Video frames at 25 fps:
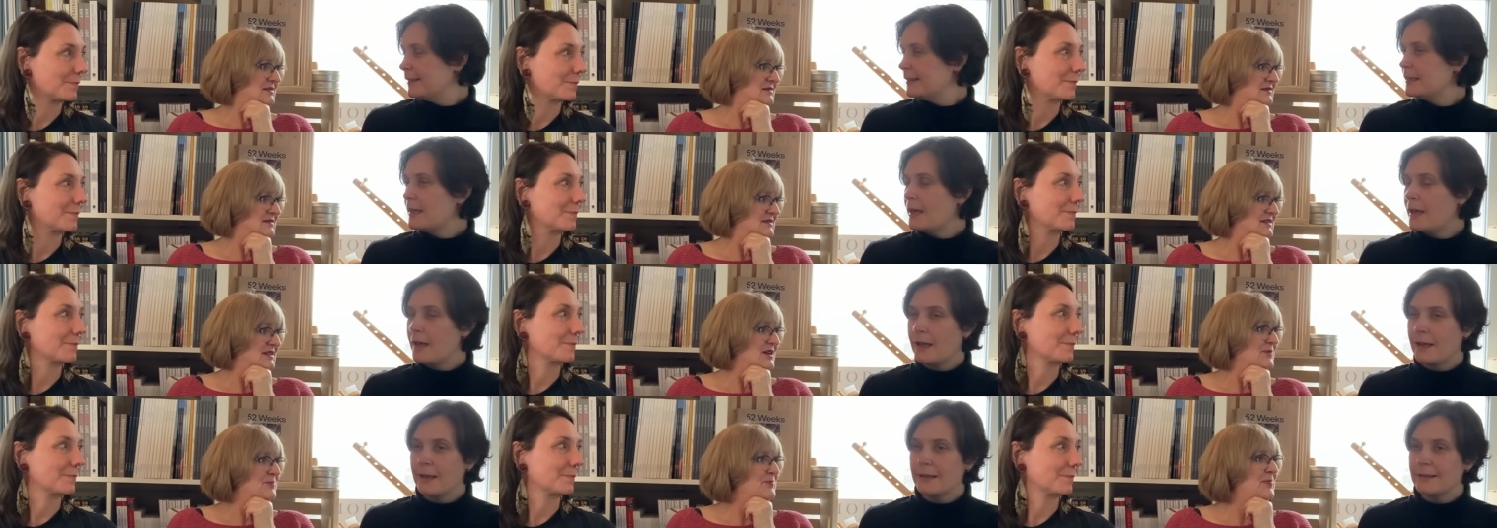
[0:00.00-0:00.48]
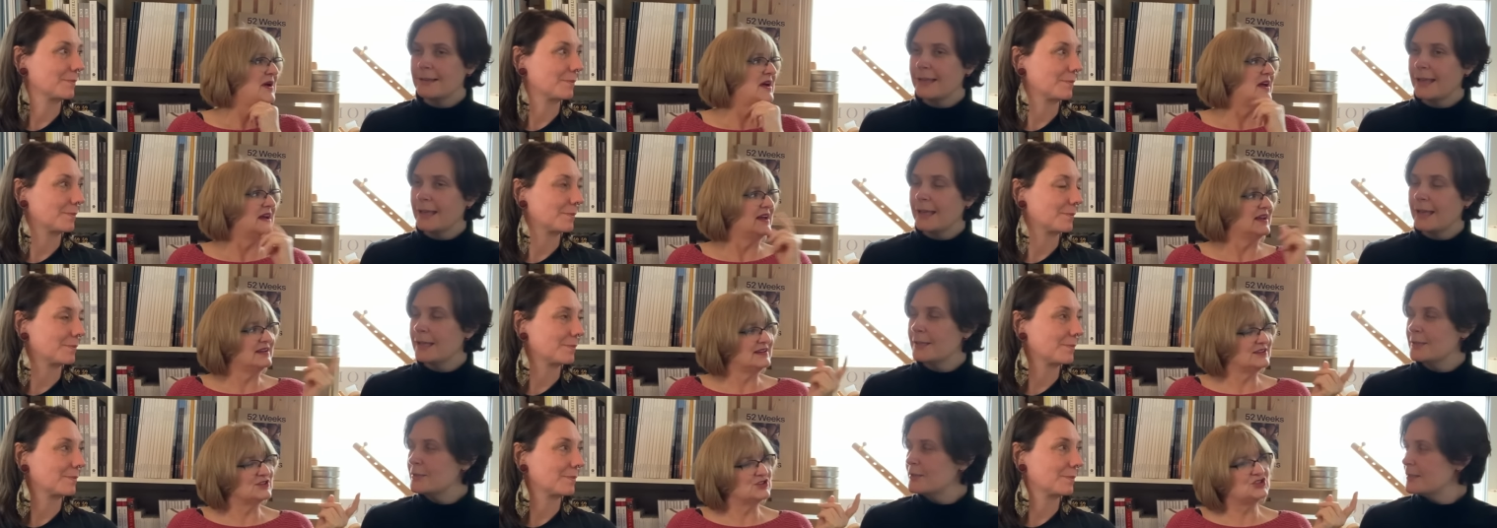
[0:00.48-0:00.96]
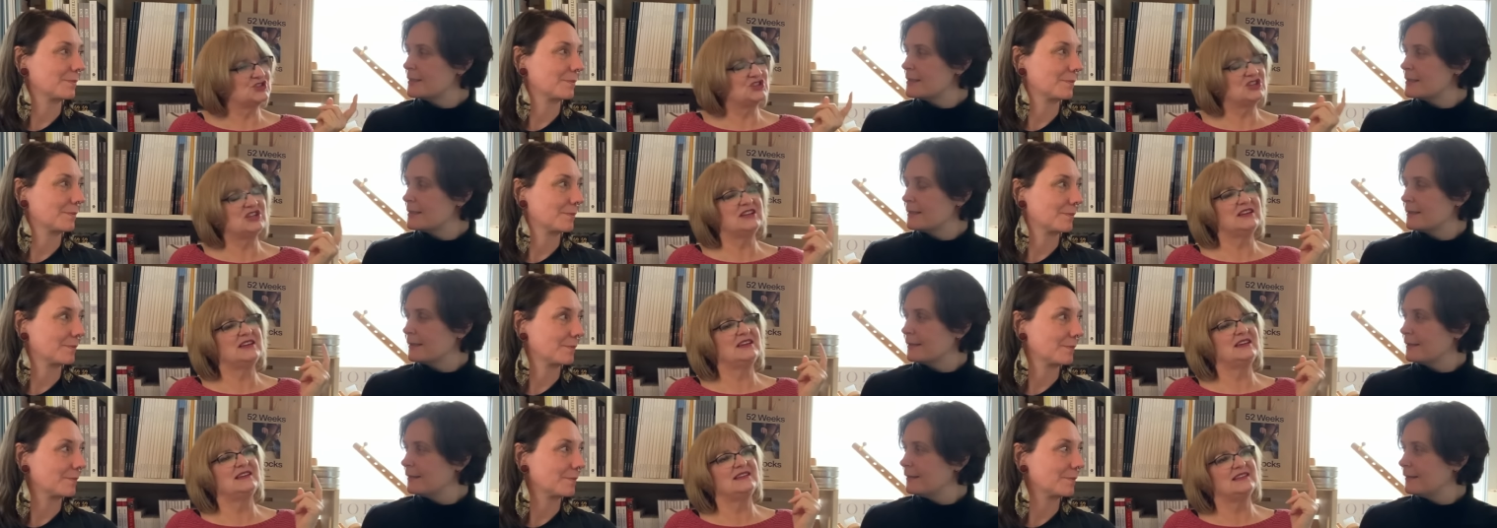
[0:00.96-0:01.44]
Speaker 1: yeah but just,
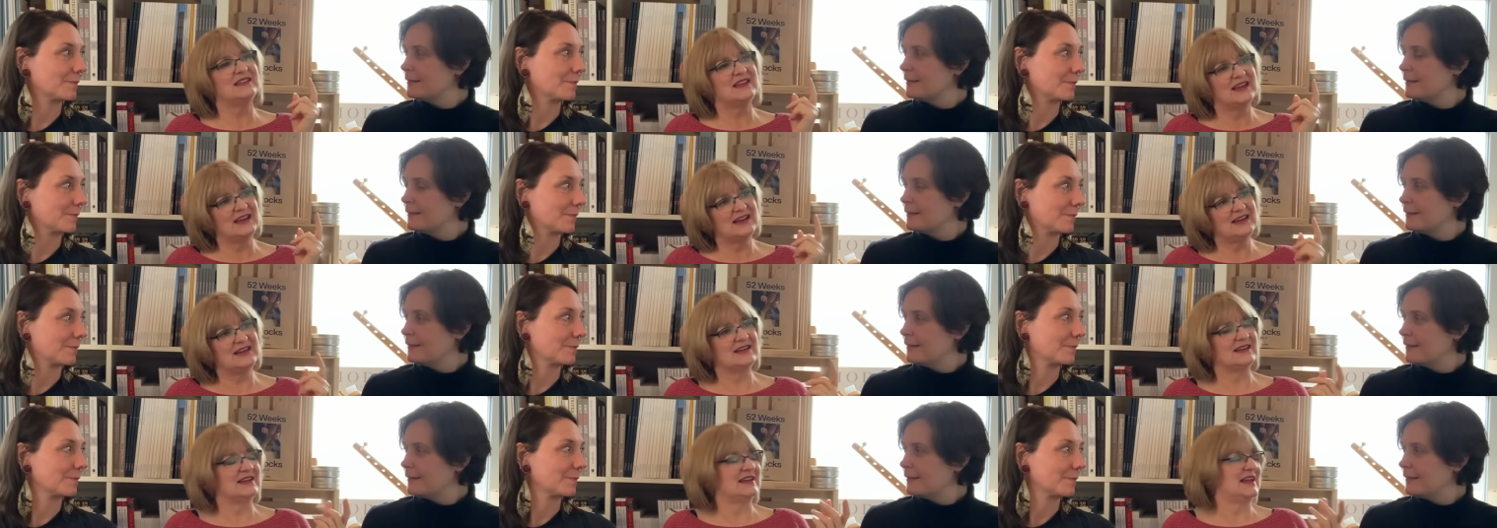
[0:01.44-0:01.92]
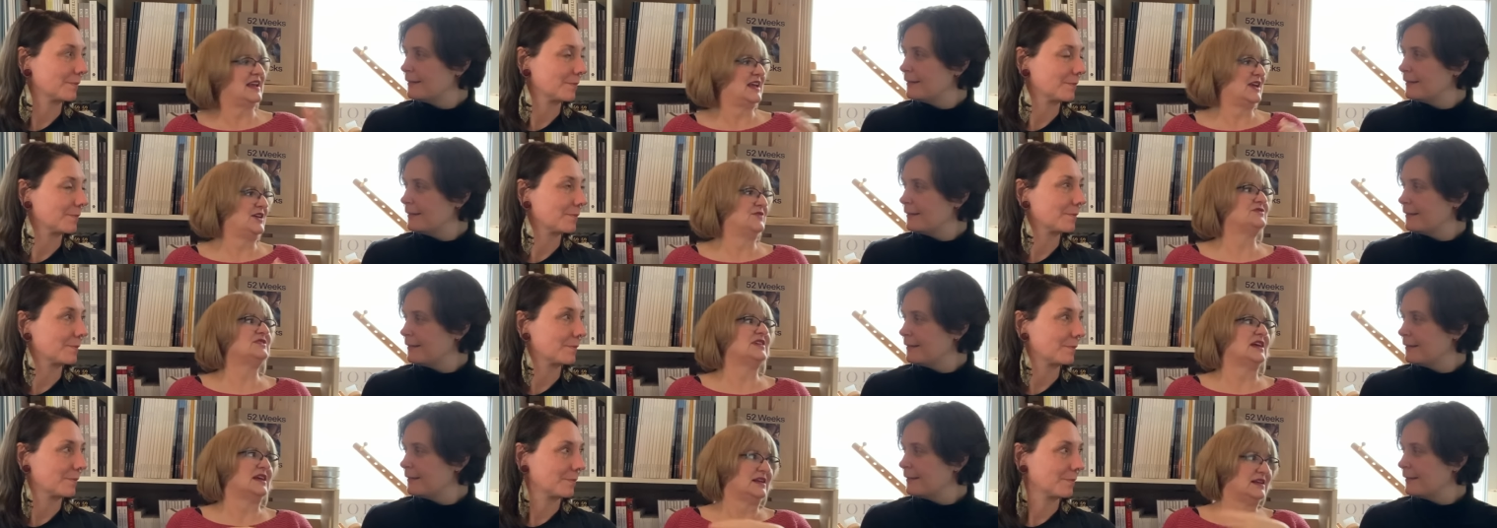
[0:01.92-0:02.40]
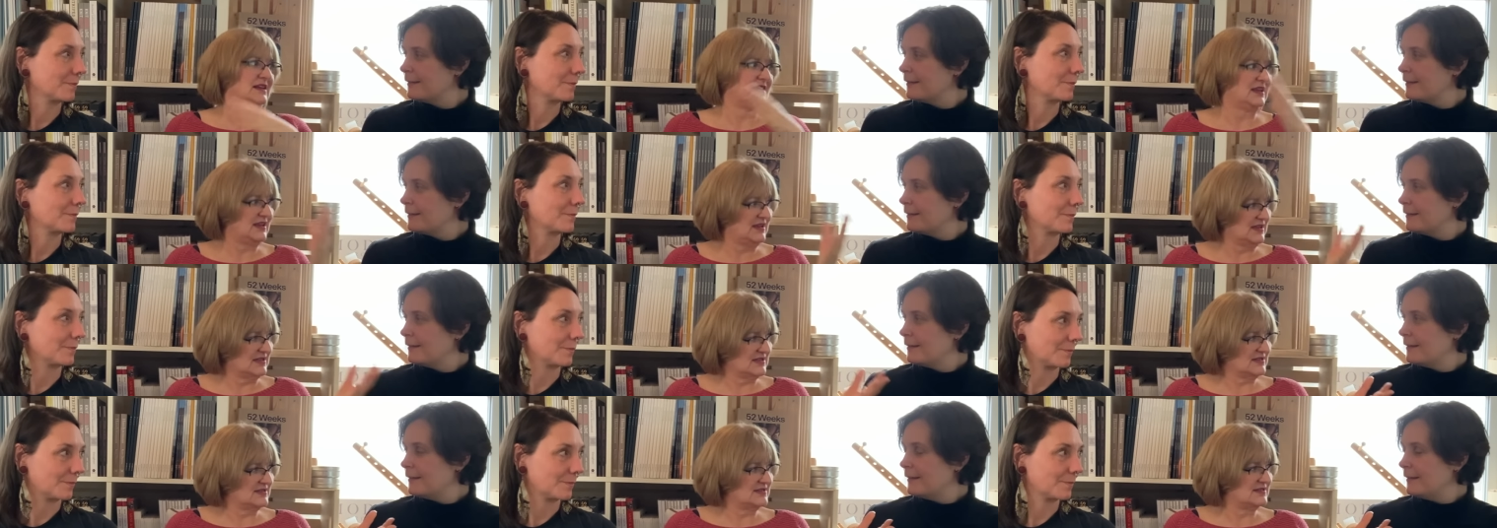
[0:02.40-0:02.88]
she they didn't have 10
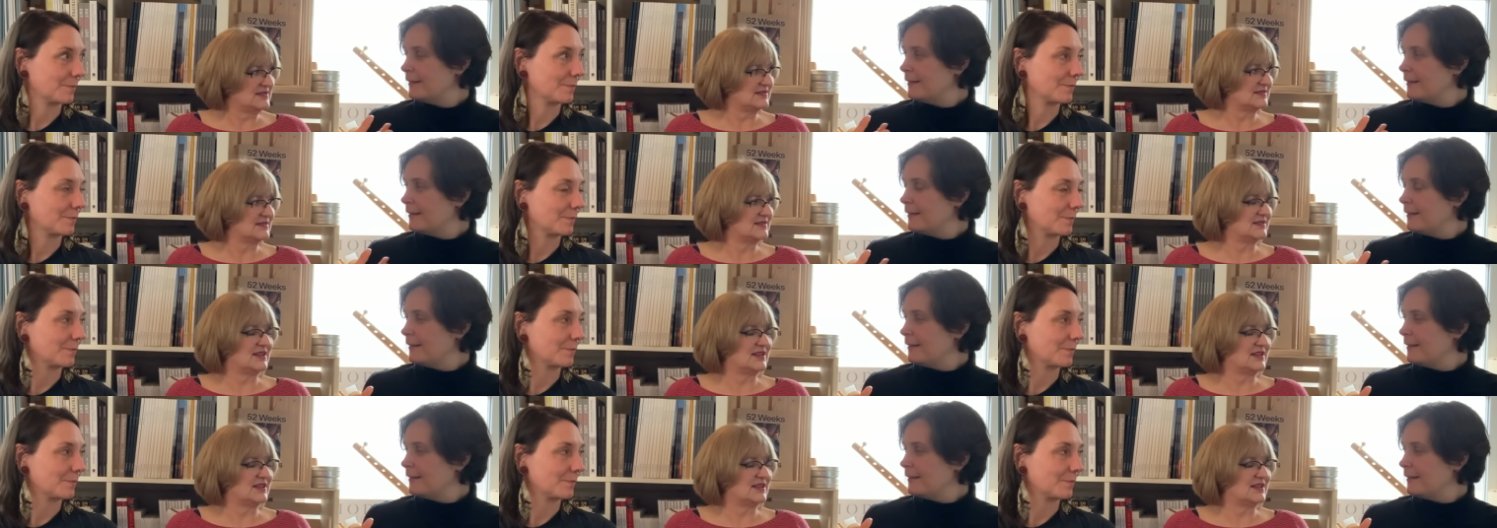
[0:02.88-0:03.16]
kids